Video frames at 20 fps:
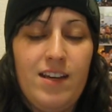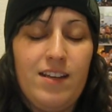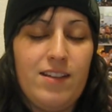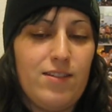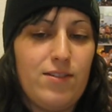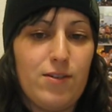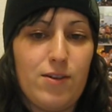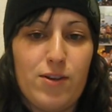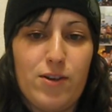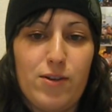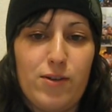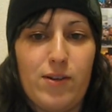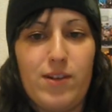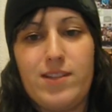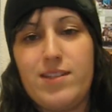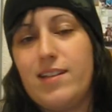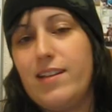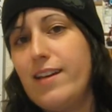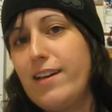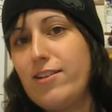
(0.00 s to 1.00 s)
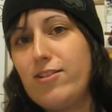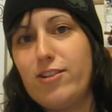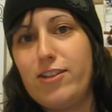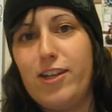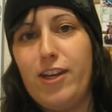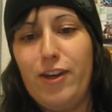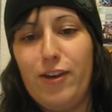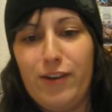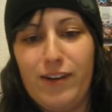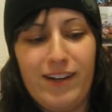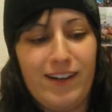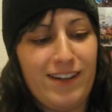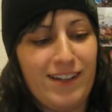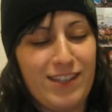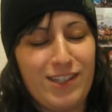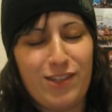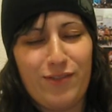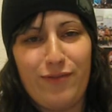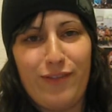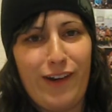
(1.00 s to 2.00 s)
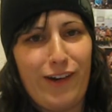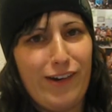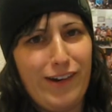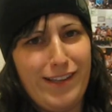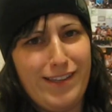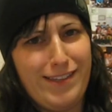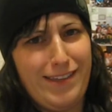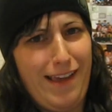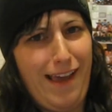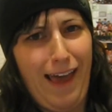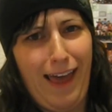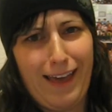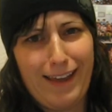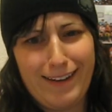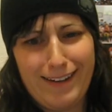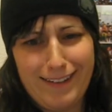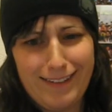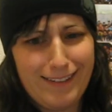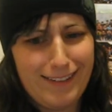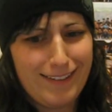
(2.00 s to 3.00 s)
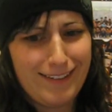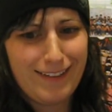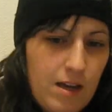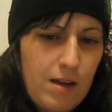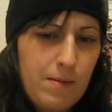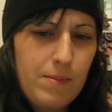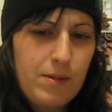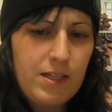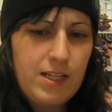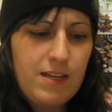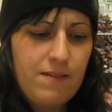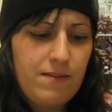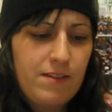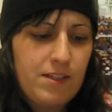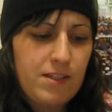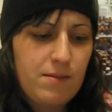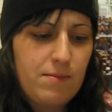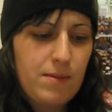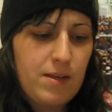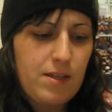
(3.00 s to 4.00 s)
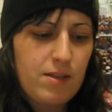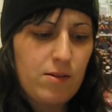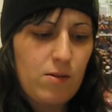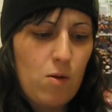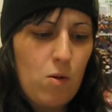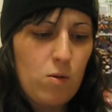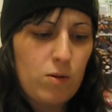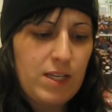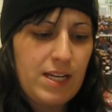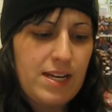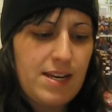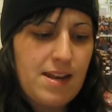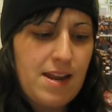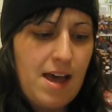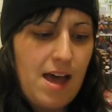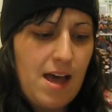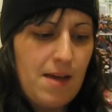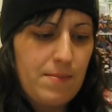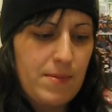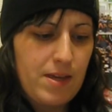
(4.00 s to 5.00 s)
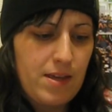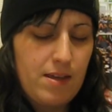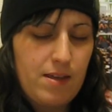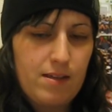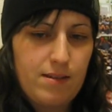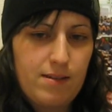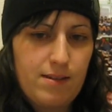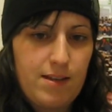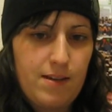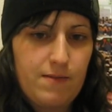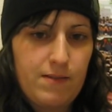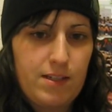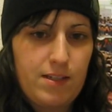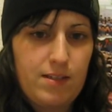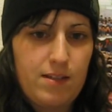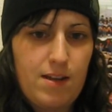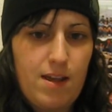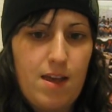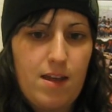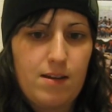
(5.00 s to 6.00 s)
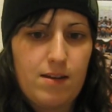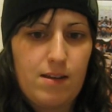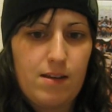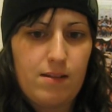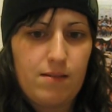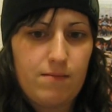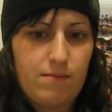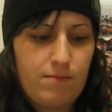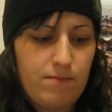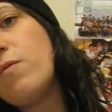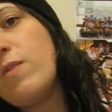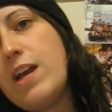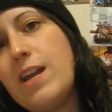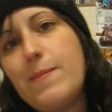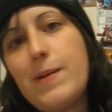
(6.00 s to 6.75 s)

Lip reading: Zoro gets electrocuted. It's very sad. I believe this means only Nami is left standing. Right